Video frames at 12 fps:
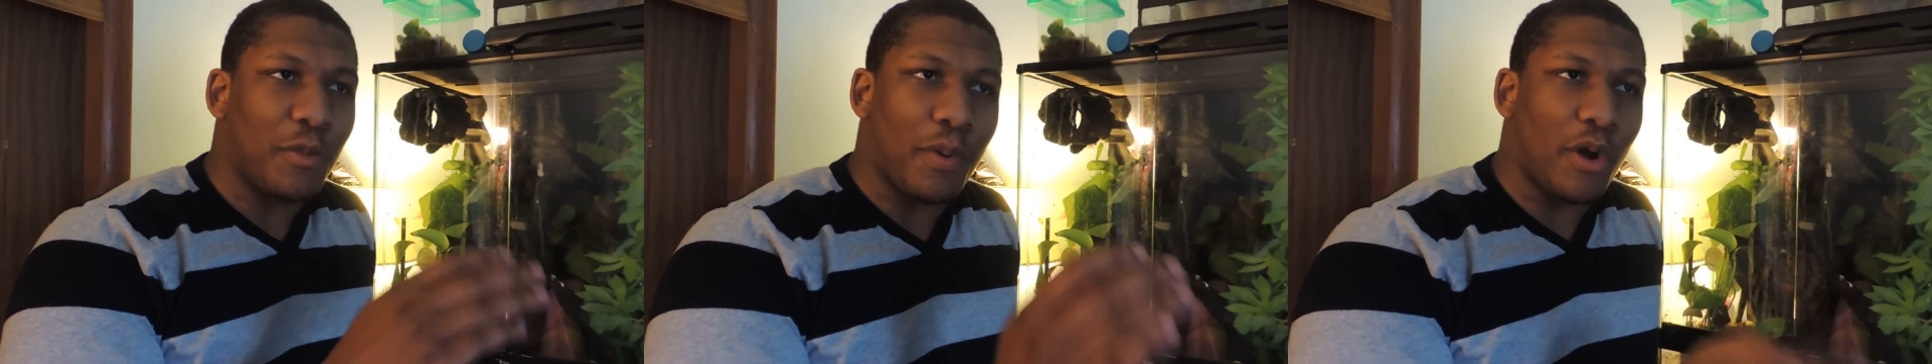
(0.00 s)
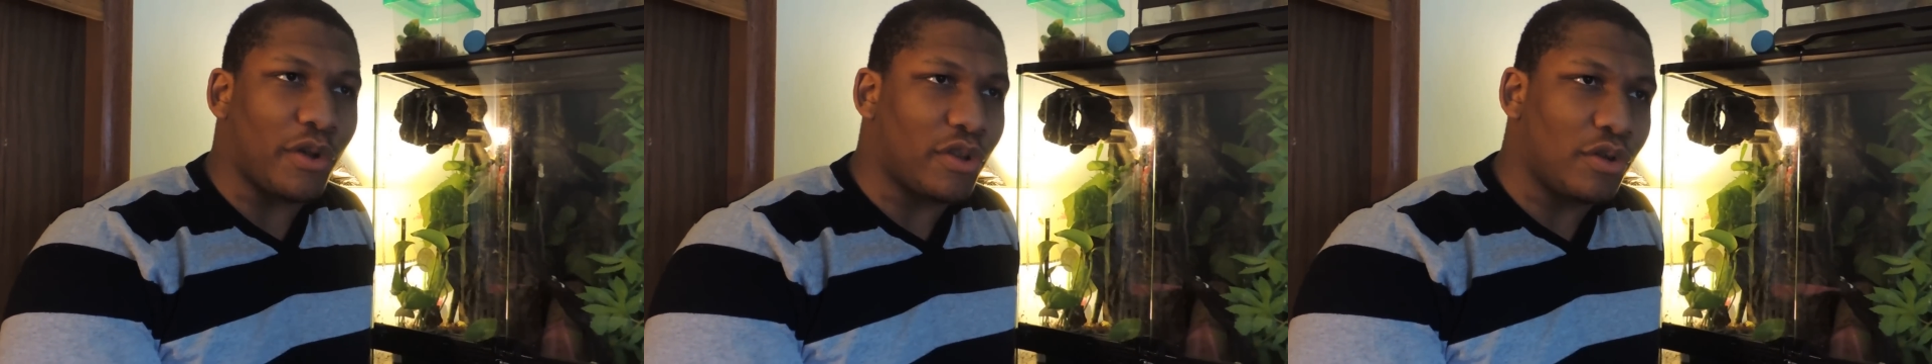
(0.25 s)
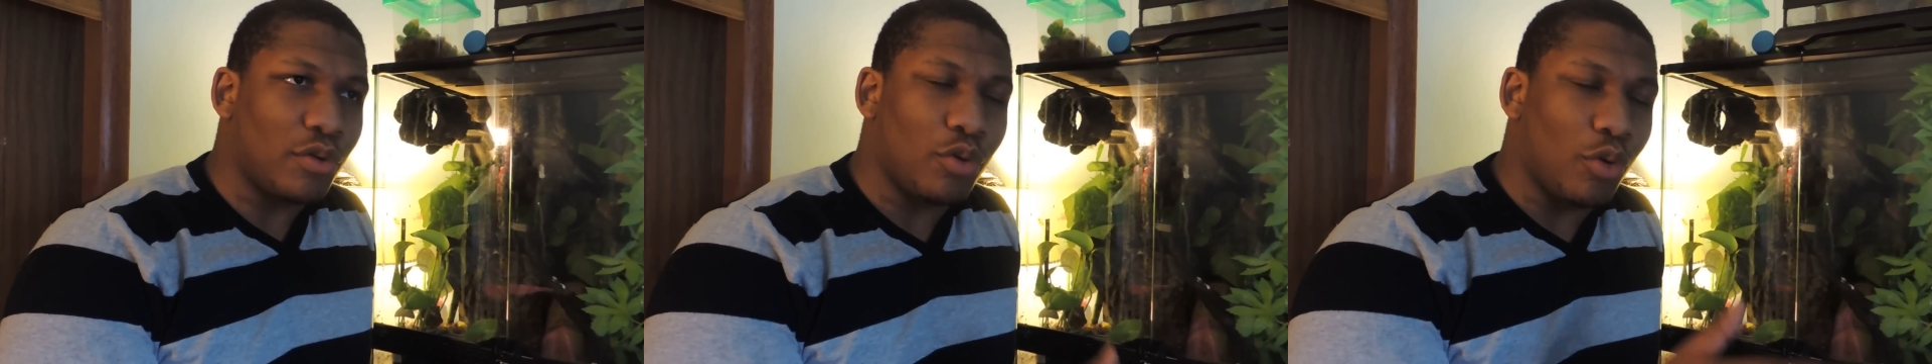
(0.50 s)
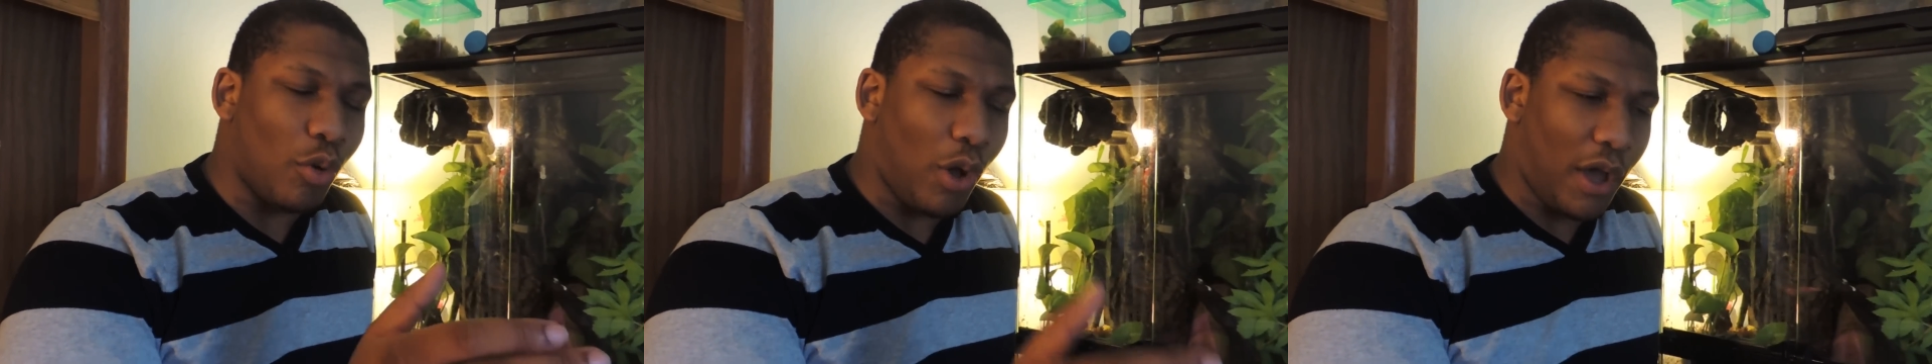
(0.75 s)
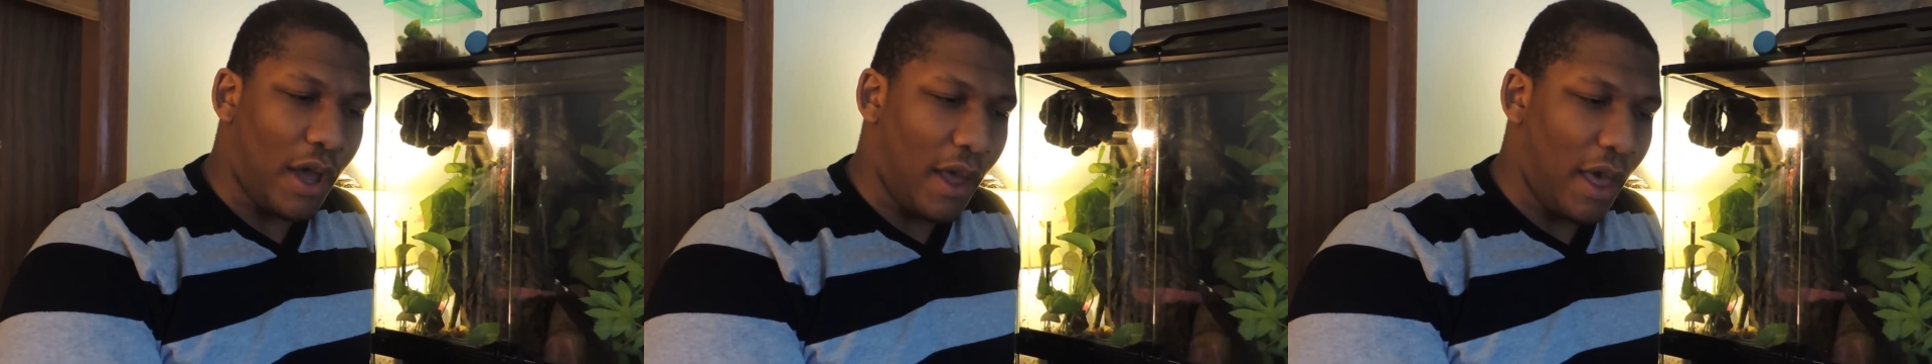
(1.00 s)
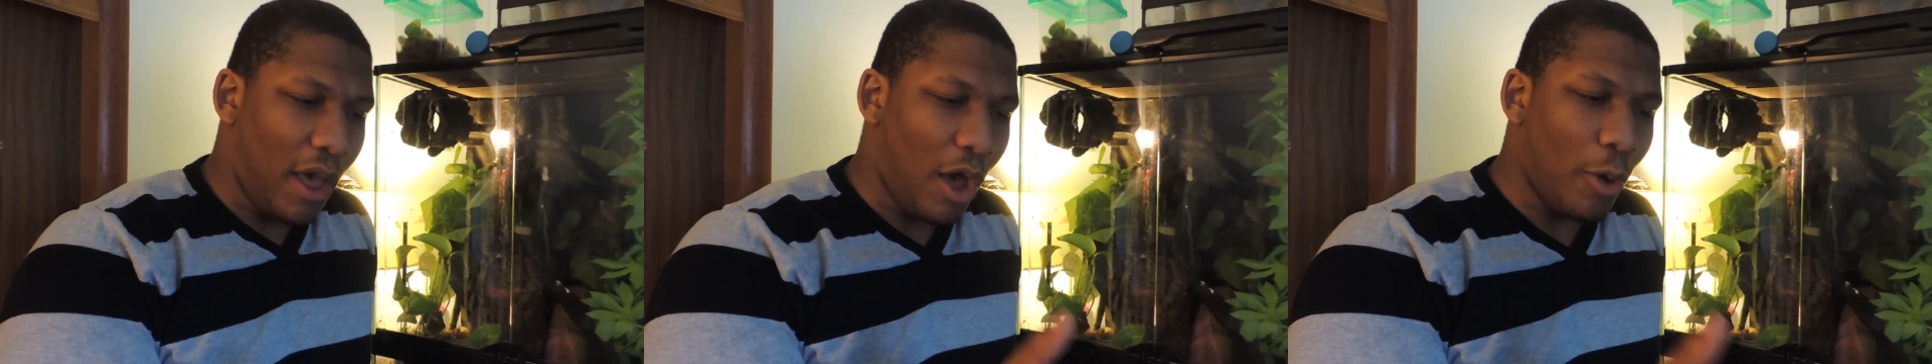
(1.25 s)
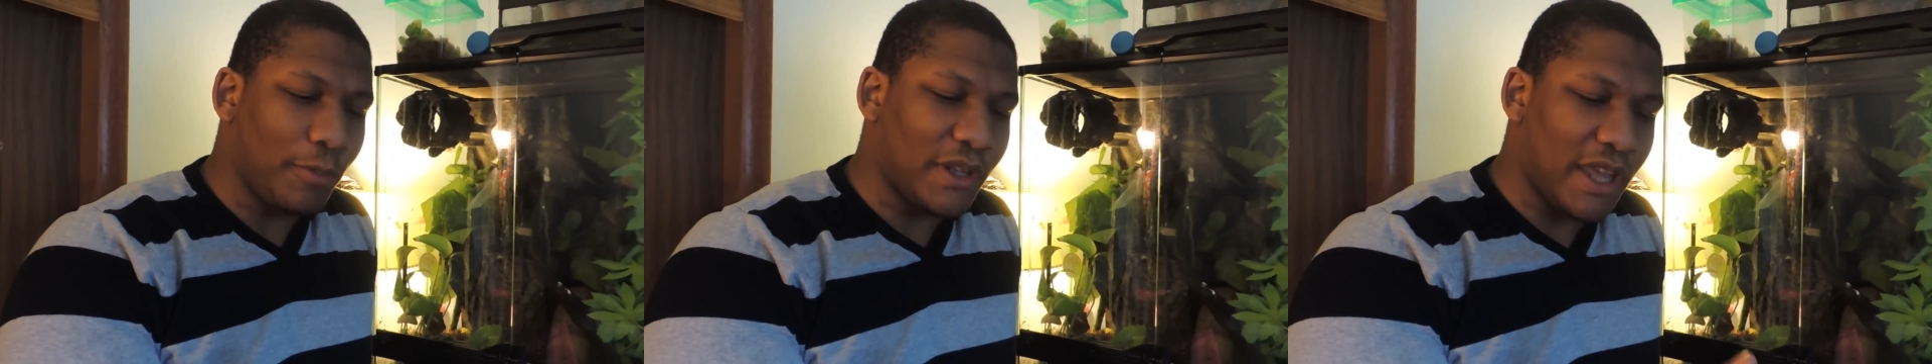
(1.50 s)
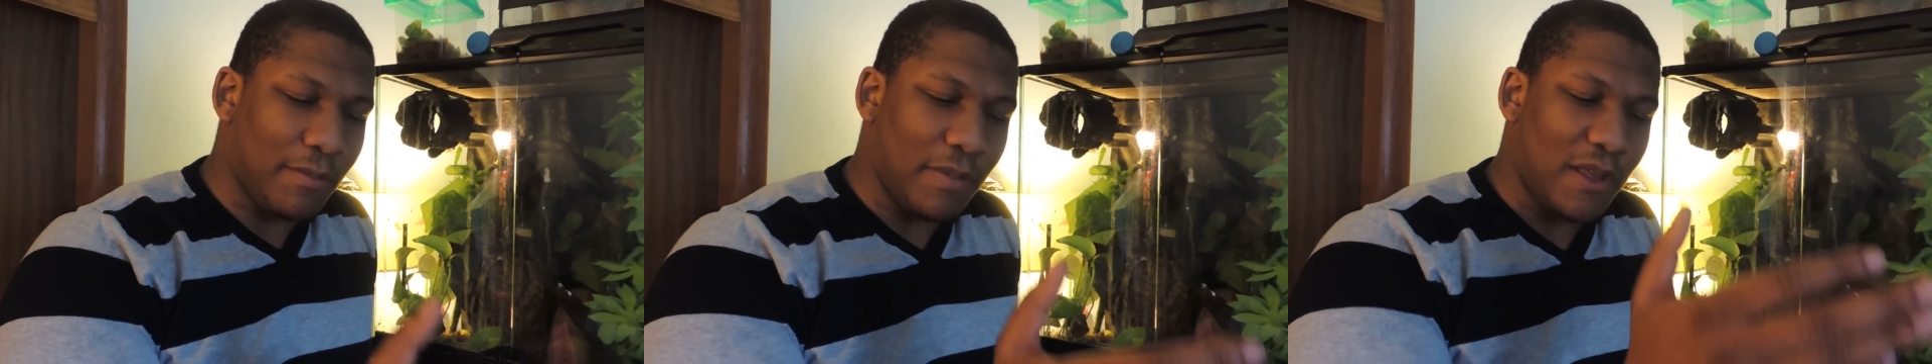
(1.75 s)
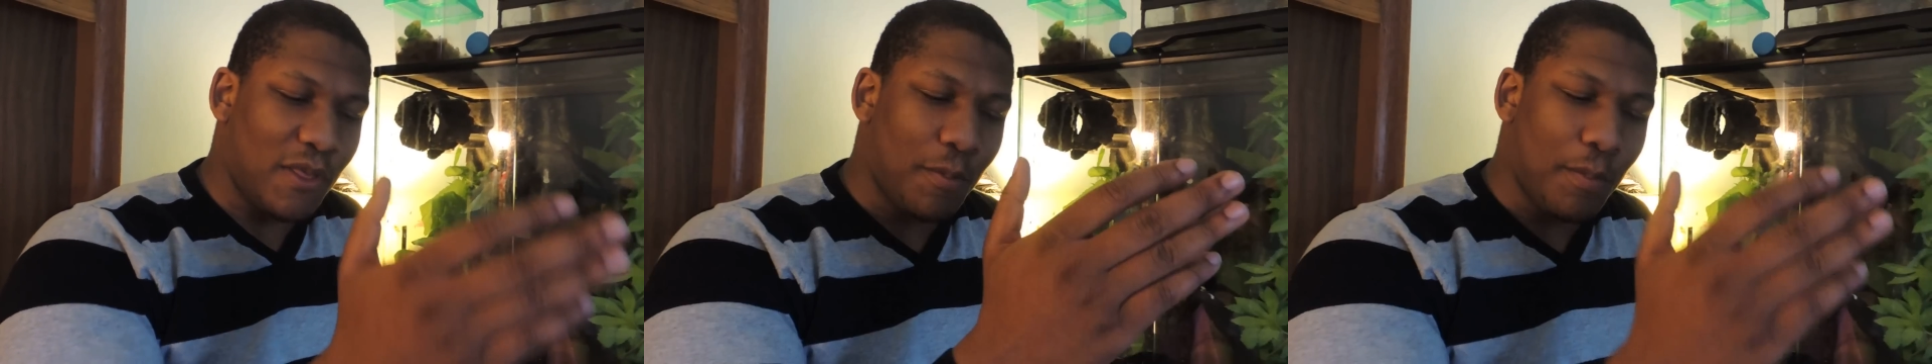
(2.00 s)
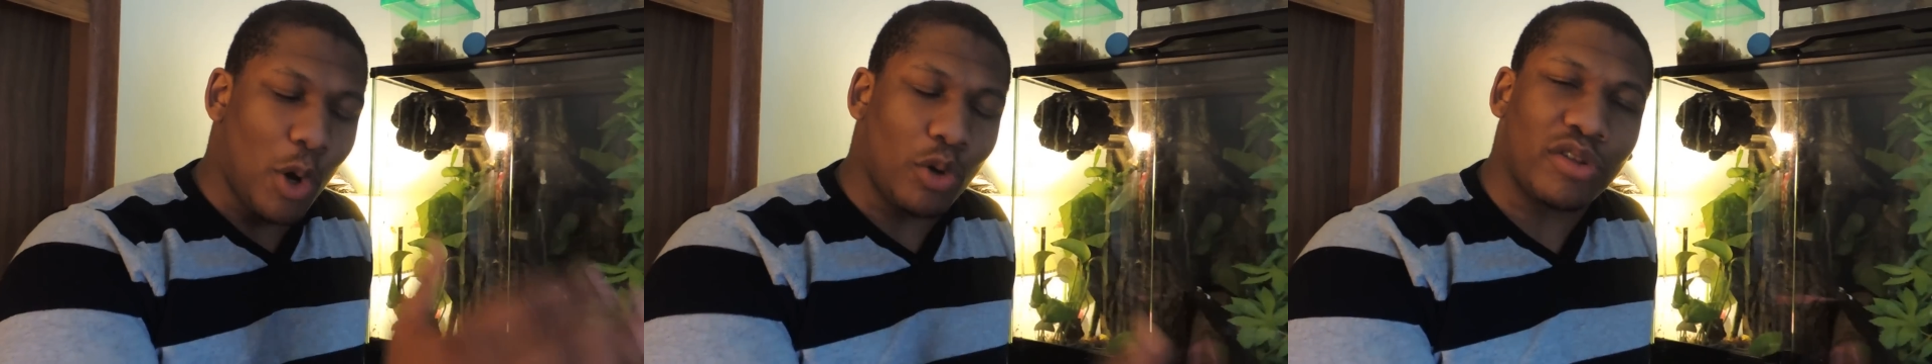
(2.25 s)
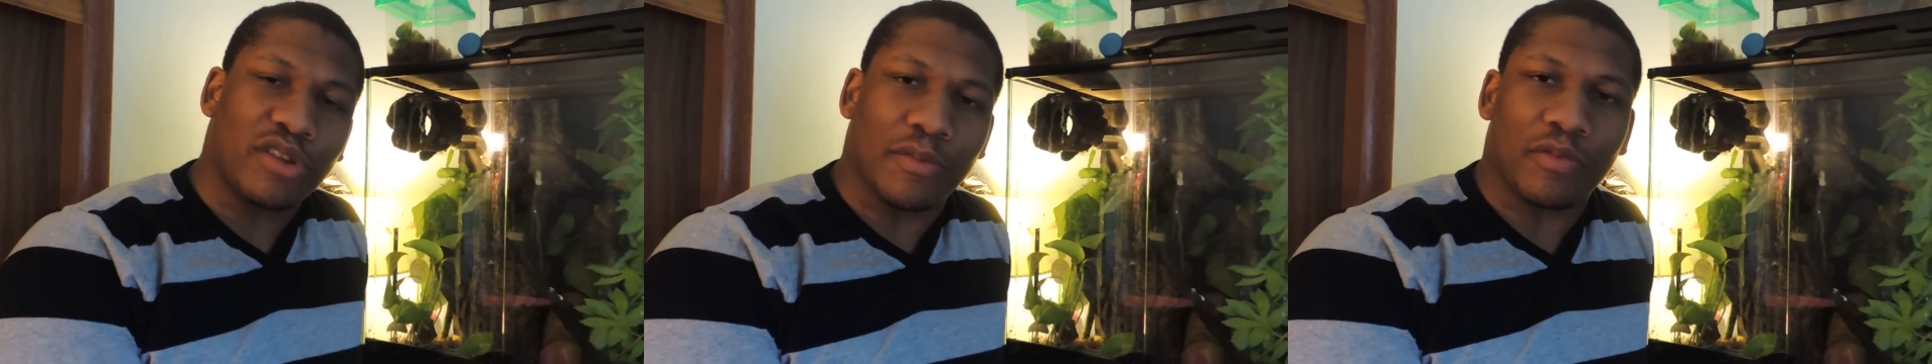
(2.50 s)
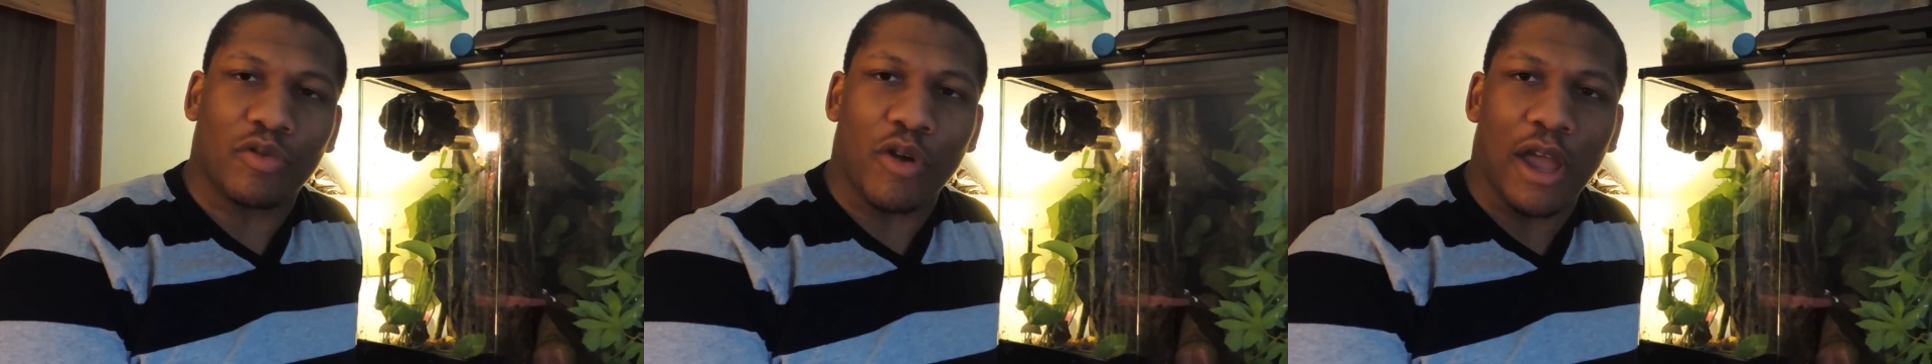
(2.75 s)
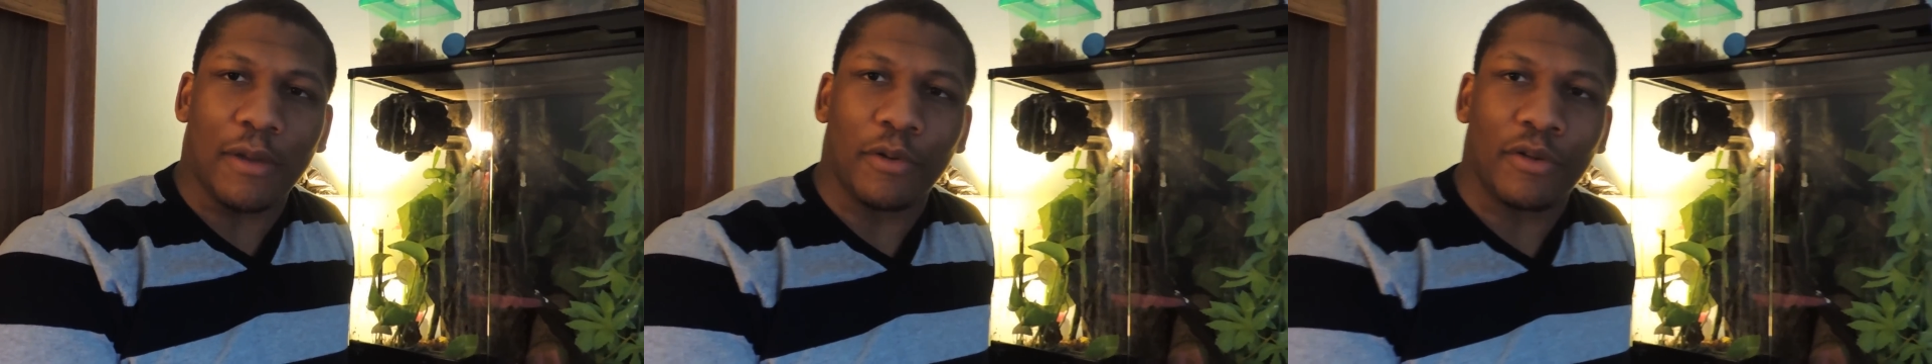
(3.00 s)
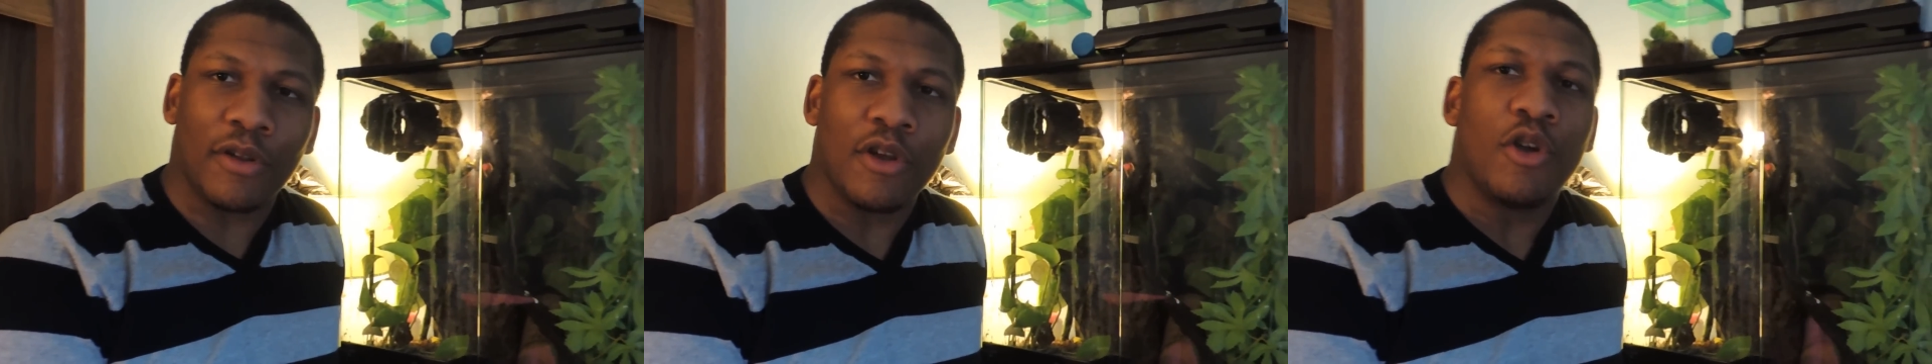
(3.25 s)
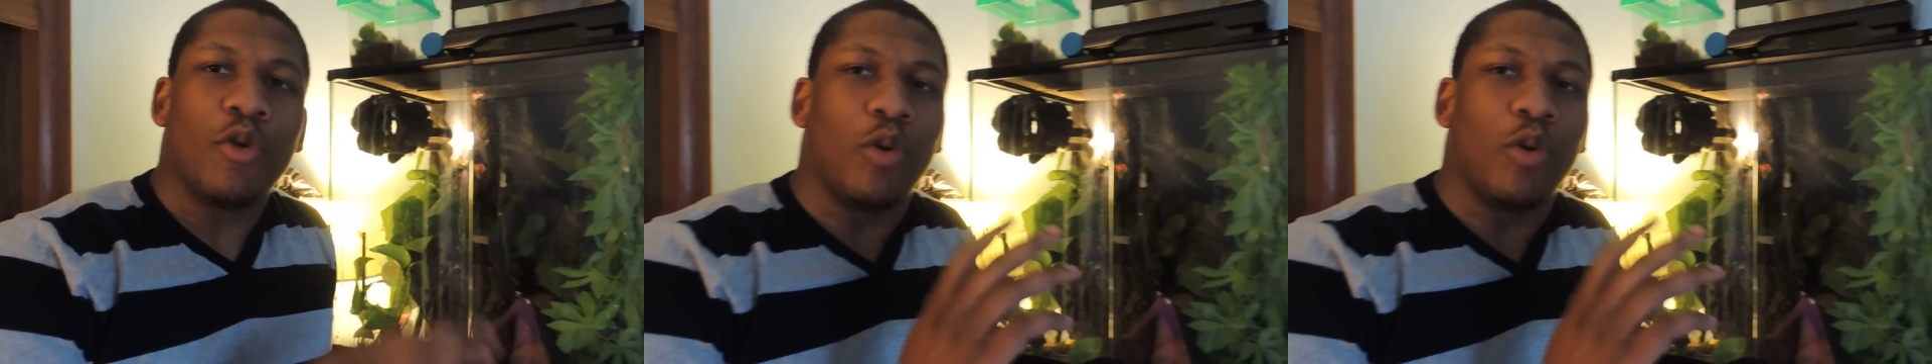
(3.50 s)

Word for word: the person who helped get me the most subscribers